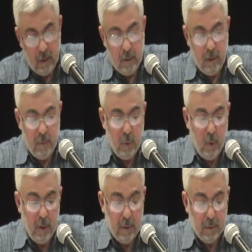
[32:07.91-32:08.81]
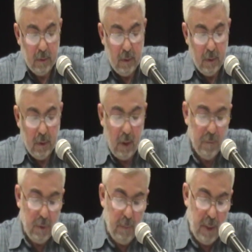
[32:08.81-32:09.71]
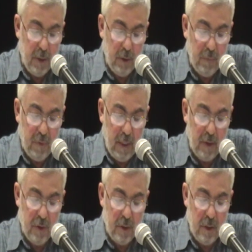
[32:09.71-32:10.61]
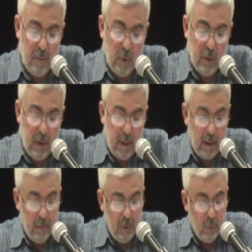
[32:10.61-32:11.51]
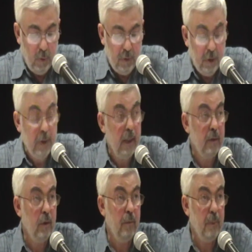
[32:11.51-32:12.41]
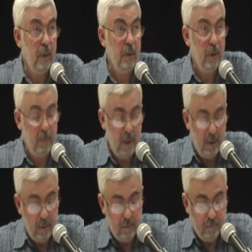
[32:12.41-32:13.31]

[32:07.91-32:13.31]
Number one, confirmation of the existing borderline between Turkey and Armenia.